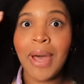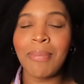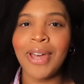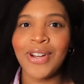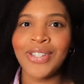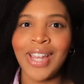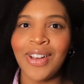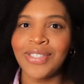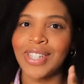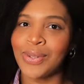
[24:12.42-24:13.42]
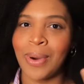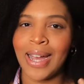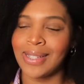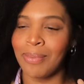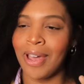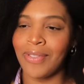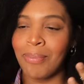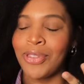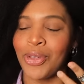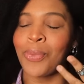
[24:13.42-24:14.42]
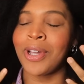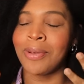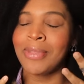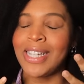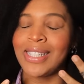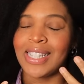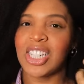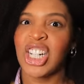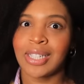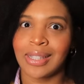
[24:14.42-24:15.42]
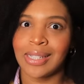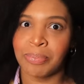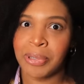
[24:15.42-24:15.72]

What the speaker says: My better self says rise above it, but the real me says cook these